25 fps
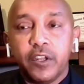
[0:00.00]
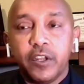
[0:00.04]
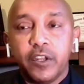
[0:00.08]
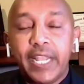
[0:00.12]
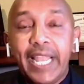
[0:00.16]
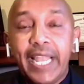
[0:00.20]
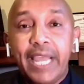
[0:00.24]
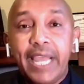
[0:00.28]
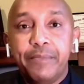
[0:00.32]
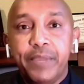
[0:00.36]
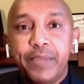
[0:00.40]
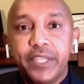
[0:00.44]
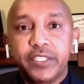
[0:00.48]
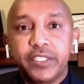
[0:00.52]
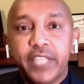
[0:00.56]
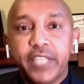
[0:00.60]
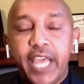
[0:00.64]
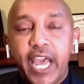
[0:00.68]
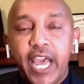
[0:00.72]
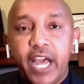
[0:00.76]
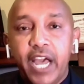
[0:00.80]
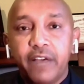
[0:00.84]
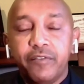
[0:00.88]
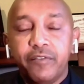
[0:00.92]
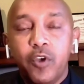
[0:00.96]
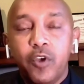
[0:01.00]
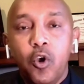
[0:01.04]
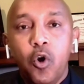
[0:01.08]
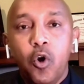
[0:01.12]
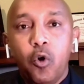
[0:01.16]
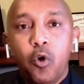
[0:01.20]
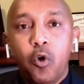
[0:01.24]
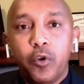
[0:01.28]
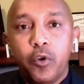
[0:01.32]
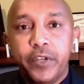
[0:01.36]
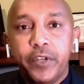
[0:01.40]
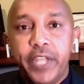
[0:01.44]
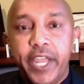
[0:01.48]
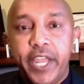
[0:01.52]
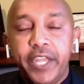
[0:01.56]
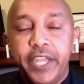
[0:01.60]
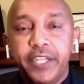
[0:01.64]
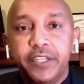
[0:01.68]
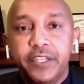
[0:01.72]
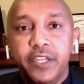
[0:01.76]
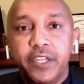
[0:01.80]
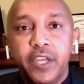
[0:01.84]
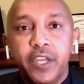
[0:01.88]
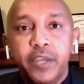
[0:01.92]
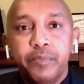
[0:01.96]
claiming to have
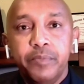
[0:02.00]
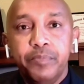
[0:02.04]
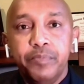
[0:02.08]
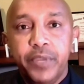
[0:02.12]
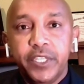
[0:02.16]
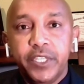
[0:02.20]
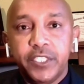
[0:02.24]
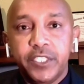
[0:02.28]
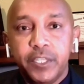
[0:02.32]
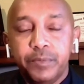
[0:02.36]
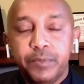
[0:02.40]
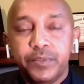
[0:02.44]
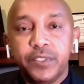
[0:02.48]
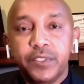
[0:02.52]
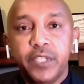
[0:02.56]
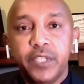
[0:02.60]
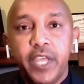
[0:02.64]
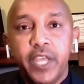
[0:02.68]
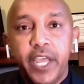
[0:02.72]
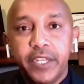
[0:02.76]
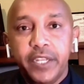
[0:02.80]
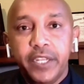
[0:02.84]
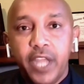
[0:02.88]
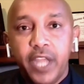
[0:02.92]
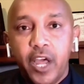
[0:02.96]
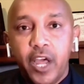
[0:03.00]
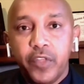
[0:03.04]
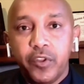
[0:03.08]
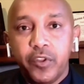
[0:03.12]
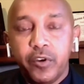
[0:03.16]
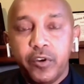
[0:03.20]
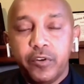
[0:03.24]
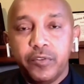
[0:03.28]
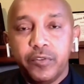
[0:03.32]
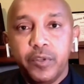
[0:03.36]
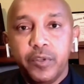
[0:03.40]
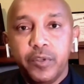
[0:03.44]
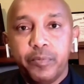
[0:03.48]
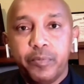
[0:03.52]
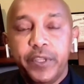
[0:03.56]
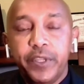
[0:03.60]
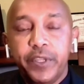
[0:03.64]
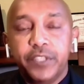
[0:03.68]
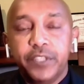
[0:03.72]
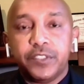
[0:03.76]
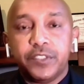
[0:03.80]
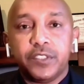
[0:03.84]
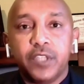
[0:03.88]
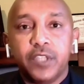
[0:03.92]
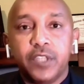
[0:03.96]
ordained bishops and other
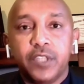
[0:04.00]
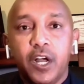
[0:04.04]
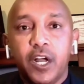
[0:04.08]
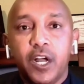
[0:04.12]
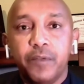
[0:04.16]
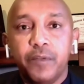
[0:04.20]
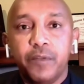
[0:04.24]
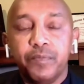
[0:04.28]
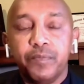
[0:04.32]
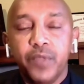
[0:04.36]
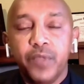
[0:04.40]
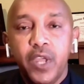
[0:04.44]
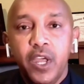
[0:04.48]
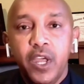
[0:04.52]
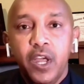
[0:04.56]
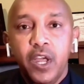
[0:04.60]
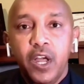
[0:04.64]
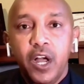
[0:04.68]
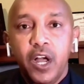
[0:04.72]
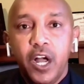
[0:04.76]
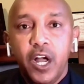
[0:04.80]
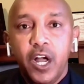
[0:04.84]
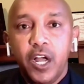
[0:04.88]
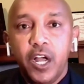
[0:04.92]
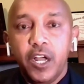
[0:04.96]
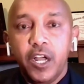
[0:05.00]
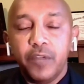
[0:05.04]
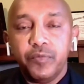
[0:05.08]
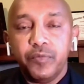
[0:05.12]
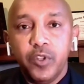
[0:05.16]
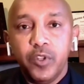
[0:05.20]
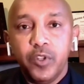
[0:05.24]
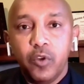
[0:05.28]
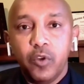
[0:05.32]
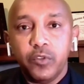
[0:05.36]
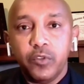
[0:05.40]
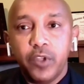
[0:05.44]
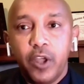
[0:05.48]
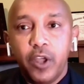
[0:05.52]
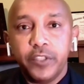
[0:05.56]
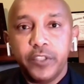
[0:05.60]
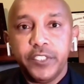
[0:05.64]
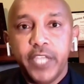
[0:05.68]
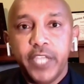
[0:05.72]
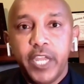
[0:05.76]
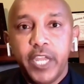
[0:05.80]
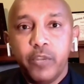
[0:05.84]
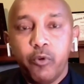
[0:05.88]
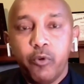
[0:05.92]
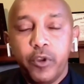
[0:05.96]
priests, on
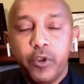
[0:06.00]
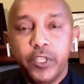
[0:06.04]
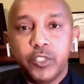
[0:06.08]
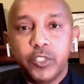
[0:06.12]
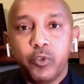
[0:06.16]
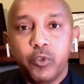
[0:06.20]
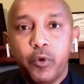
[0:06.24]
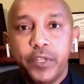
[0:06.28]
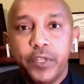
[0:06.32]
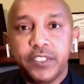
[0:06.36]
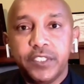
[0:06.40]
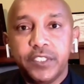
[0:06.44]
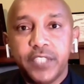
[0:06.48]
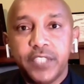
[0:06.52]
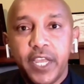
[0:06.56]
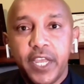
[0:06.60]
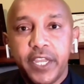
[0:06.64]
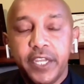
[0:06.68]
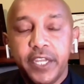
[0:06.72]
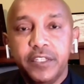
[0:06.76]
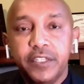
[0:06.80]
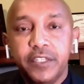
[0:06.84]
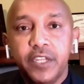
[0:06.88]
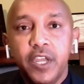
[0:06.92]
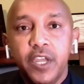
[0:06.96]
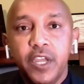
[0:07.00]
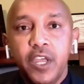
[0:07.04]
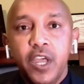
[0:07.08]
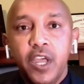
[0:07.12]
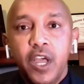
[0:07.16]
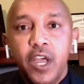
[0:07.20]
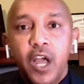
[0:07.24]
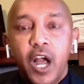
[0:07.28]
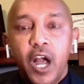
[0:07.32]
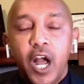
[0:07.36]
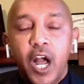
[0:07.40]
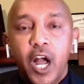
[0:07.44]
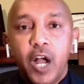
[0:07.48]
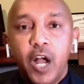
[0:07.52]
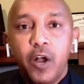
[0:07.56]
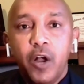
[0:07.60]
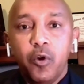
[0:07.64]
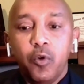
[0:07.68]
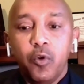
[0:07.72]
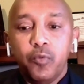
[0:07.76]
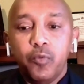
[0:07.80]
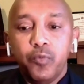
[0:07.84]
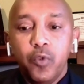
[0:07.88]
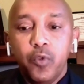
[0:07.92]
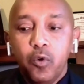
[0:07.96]
January 22nd,
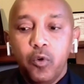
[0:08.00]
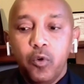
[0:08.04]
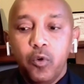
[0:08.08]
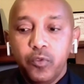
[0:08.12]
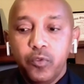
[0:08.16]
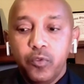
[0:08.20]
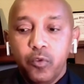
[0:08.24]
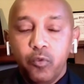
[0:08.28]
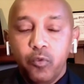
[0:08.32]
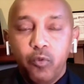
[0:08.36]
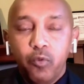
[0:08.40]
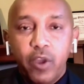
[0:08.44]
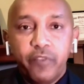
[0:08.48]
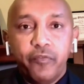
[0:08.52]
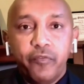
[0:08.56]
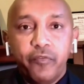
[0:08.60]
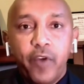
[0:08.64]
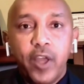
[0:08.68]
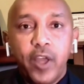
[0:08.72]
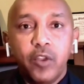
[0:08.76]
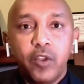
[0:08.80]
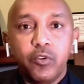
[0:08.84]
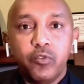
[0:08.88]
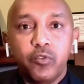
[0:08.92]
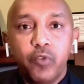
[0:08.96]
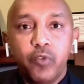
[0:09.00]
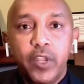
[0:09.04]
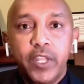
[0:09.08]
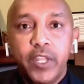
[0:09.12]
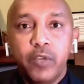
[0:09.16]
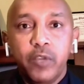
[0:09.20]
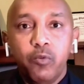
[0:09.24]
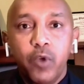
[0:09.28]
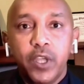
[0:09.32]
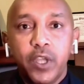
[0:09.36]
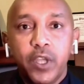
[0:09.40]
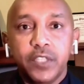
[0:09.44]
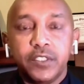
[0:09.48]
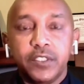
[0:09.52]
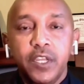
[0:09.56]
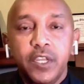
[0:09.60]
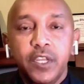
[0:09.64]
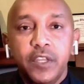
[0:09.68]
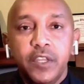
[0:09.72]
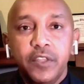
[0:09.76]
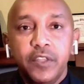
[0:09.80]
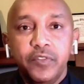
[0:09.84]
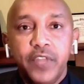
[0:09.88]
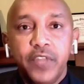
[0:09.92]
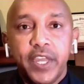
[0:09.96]
what followed really
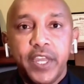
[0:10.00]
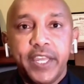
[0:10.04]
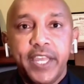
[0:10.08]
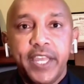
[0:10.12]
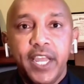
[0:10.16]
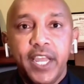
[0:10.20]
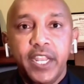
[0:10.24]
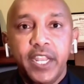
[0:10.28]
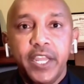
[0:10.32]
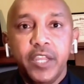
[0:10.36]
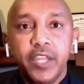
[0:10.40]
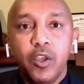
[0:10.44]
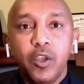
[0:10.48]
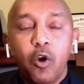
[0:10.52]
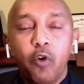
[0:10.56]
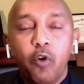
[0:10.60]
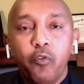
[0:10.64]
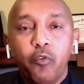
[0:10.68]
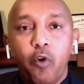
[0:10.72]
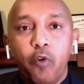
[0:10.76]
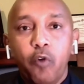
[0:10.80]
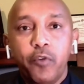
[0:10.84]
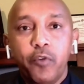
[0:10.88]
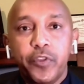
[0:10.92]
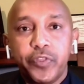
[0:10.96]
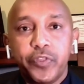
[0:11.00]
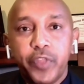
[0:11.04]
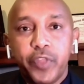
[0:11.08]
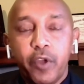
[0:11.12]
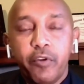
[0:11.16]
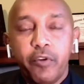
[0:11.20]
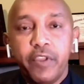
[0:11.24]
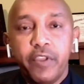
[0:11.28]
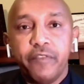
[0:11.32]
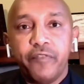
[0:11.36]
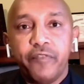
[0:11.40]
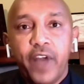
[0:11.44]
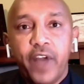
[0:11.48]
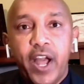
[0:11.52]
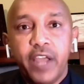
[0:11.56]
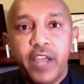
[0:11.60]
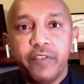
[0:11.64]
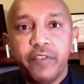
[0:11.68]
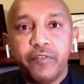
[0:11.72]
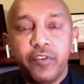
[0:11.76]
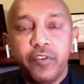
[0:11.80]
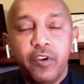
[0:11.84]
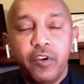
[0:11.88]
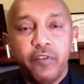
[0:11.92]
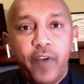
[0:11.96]
was the killing of over 35
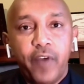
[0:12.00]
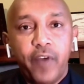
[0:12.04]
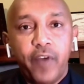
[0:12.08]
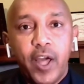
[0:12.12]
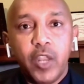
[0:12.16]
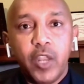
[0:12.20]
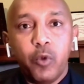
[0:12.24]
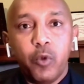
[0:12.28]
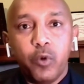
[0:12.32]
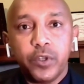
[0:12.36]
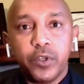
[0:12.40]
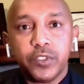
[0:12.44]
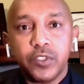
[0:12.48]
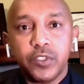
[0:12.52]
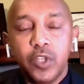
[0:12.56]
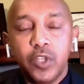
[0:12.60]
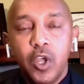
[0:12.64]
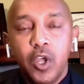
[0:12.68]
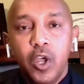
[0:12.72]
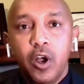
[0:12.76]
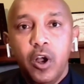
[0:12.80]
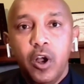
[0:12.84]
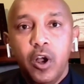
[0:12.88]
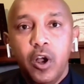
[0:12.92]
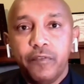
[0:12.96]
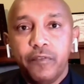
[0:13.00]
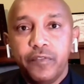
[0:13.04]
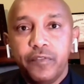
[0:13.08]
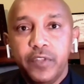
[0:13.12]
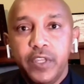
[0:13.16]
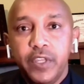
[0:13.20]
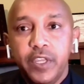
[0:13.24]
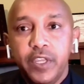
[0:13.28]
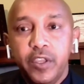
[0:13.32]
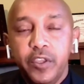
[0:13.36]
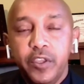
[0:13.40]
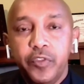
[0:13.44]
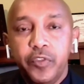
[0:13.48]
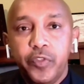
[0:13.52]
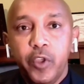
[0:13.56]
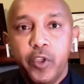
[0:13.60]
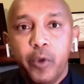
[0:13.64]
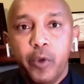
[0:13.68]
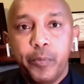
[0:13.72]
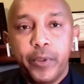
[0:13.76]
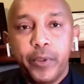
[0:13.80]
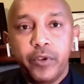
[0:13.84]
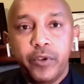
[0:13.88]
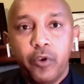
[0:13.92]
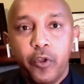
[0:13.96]
followers of the
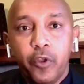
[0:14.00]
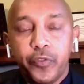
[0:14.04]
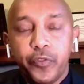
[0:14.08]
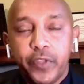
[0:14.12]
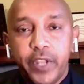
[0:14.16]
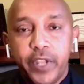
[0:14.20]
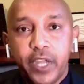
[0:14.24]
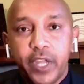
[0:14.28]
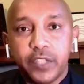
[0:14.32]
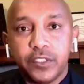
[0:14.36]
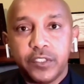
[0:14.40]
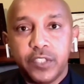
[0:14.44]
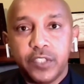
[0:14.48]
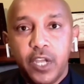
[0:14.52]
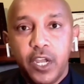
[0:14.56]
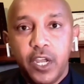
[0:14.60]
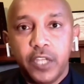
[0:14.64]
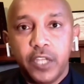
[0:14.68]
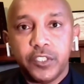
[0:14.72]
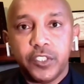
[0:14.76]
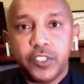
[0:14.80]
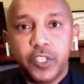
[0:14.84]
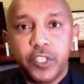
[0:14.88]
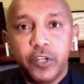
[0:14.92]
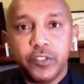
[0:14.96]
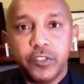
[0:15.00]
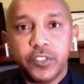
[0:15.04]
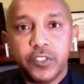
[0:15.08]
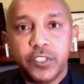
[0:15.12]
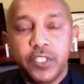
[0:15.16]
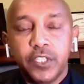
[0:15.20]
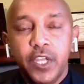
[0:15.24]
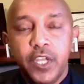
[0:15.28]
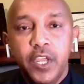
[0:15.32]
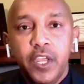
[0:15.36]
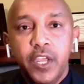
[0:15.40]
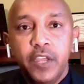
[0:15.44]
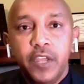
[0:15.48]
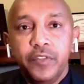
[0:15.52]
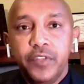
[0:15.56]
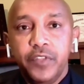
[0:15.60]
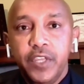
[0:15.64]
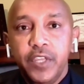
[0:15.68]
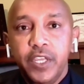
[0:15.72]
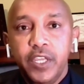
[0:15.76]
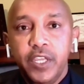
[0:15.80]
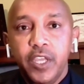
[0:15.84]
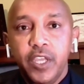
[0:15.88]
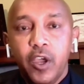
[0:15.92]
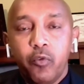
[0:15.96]
Ethiopian Orthodox Church,
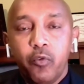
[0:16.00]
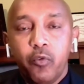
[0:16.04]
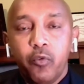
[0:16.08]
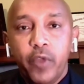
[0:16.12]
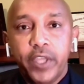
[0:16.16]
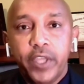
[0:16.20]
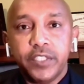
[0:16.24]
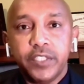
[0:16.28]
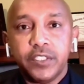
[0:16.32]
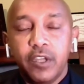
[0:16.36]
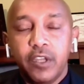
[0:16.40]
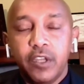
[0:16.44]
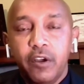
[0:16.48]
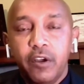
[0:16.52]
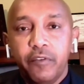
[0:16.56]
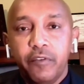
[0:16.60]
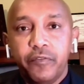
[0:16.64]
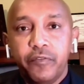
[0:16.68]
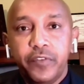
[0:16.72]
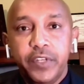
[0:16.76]
the arrest of